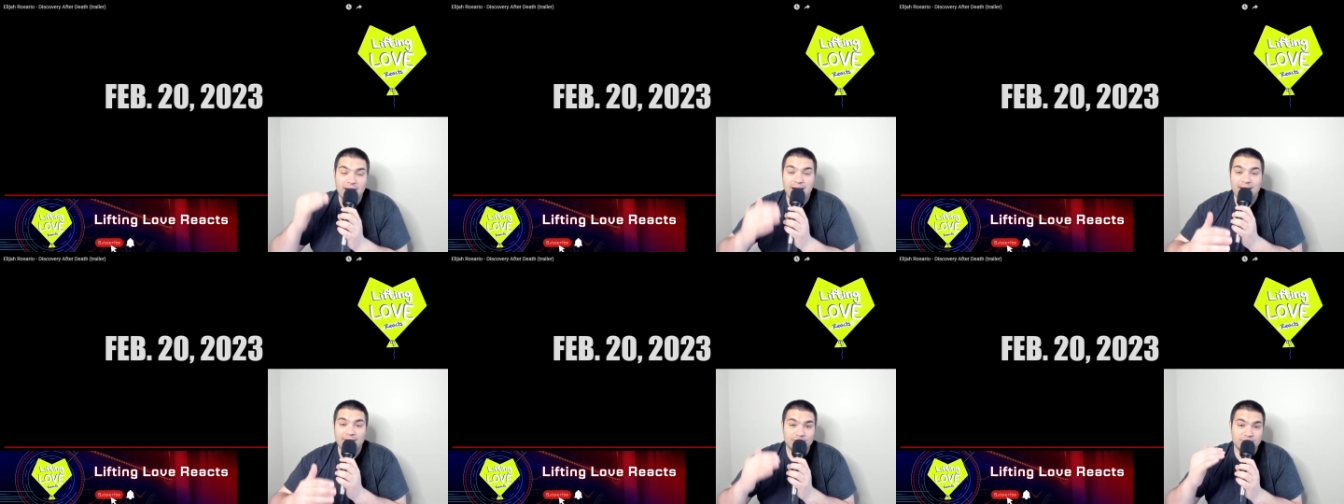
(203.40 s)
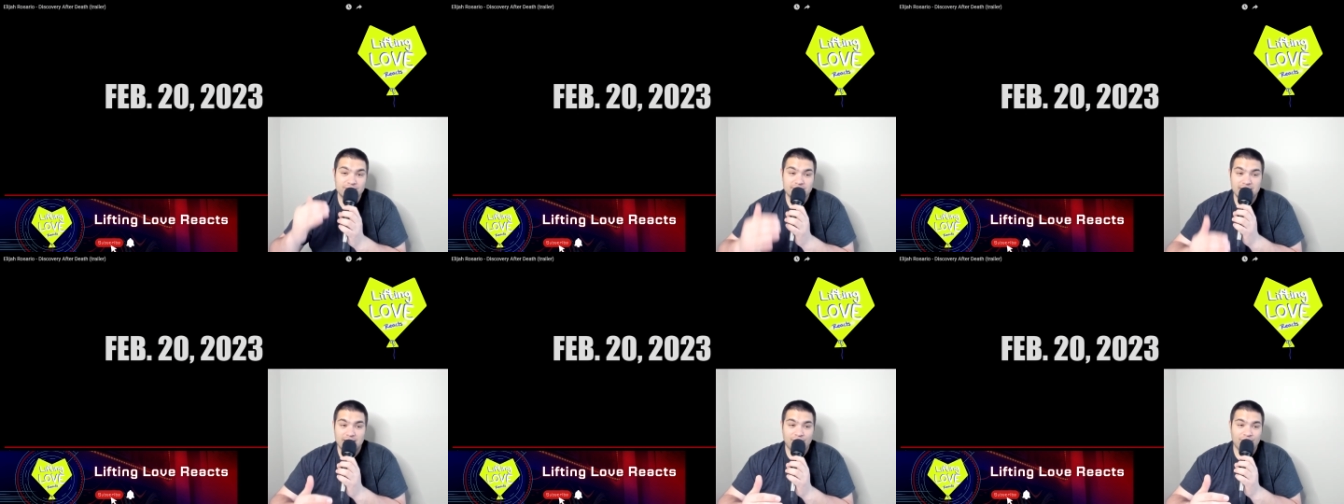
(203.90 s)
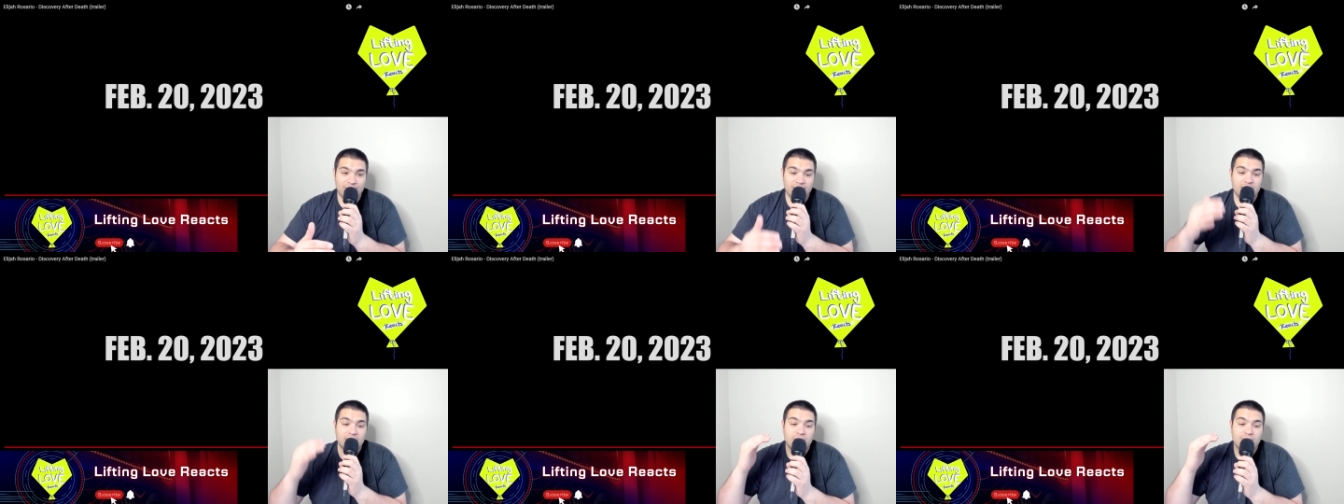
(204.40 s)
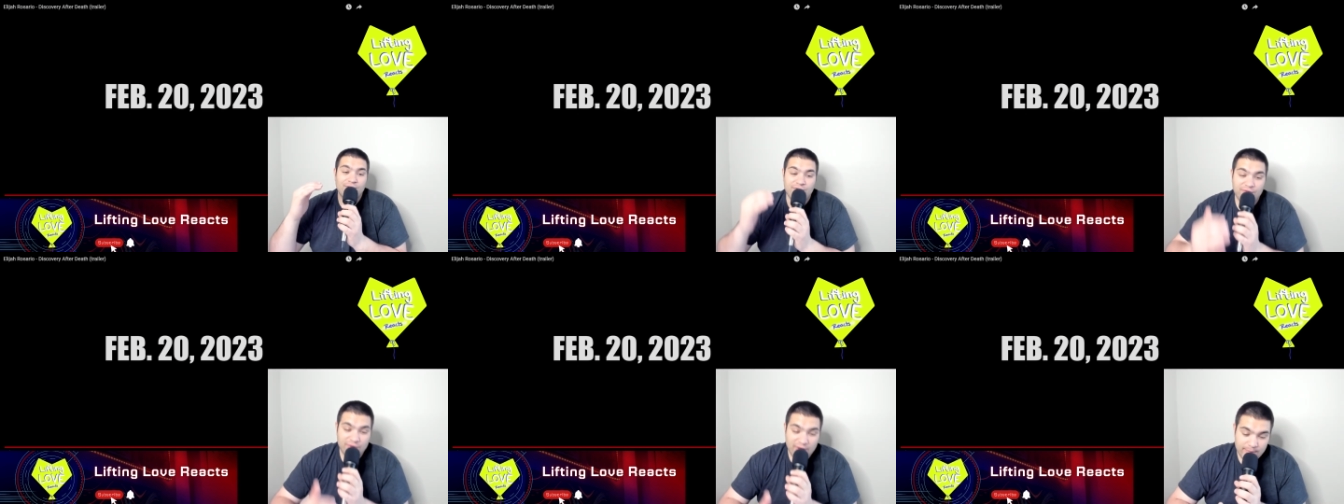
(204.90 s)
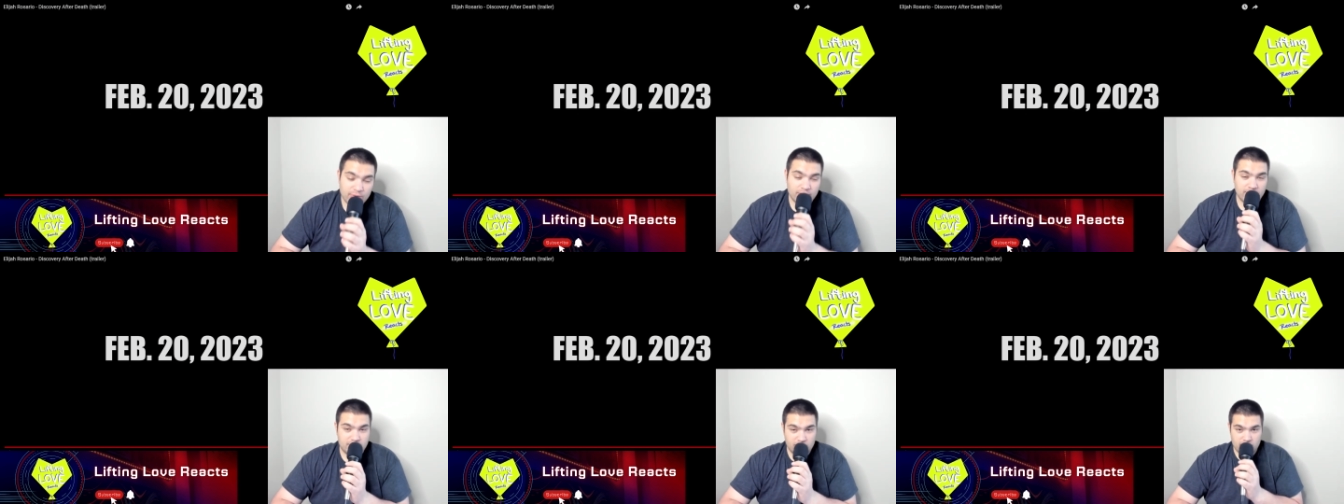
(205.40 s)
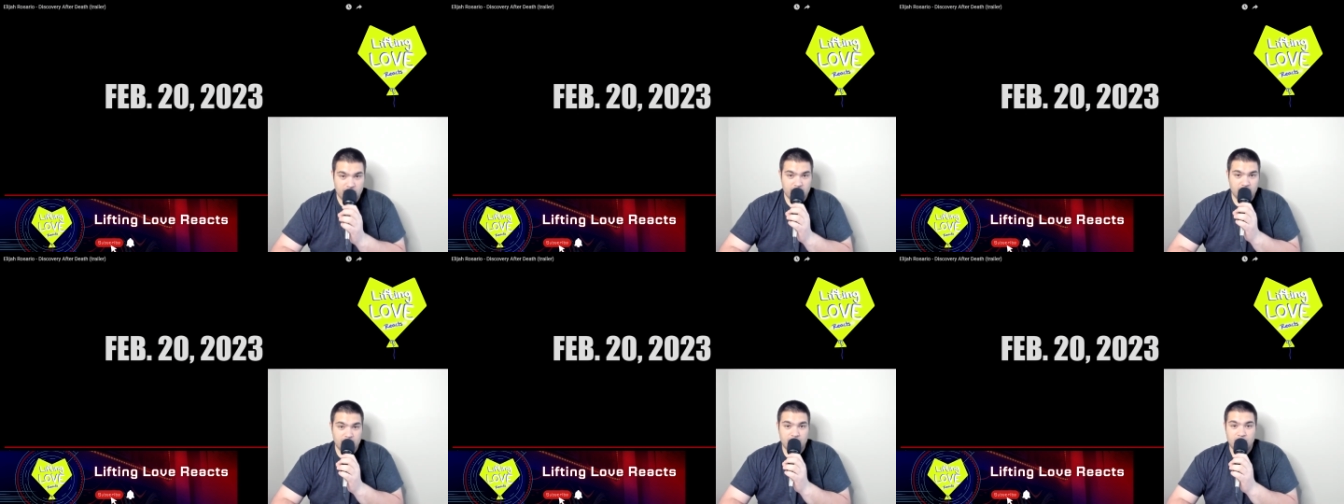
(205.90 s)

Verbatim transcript: After Death, February 20th.